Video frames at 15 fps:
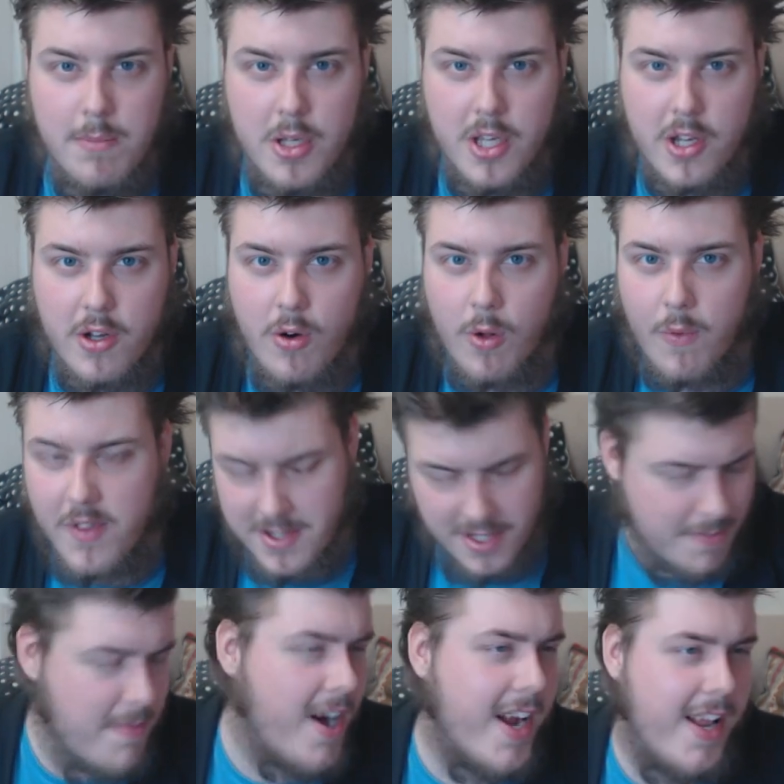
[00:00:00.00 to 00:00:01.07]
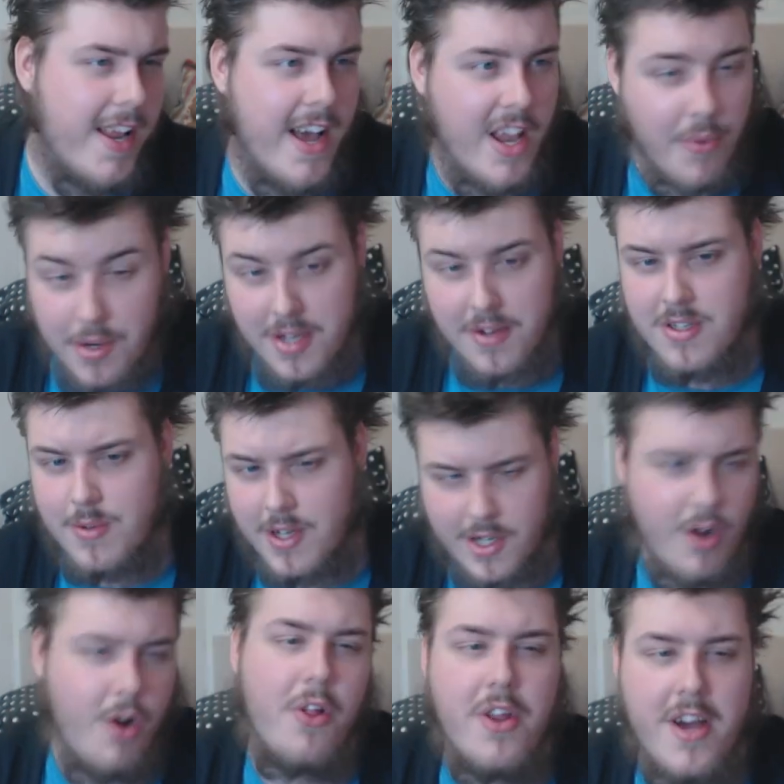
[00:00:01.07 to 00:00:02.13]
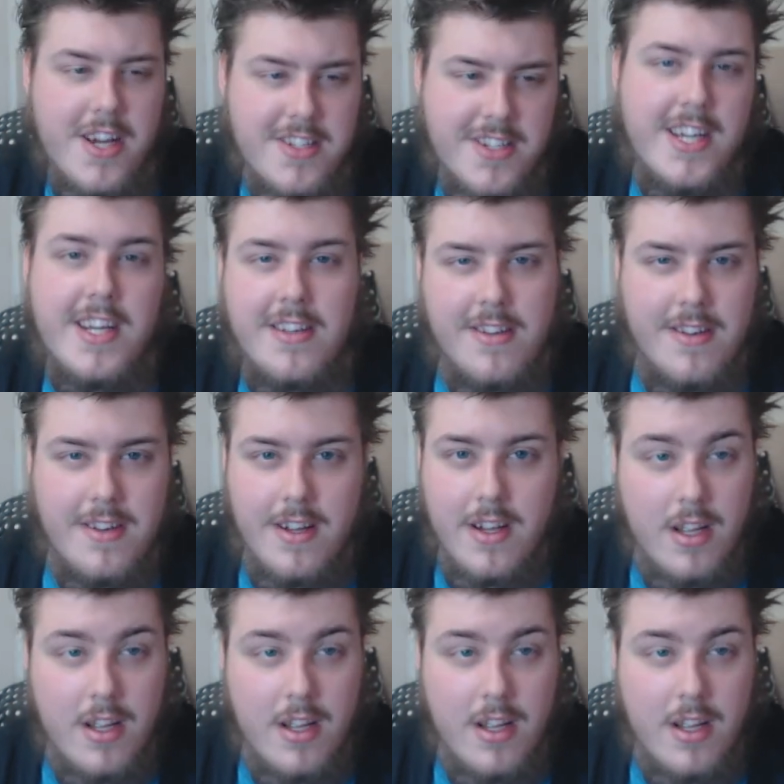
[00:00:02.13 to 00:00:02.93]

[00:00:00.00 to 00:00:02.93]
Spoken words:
Being all, this is my land, what are you doing colonizing it?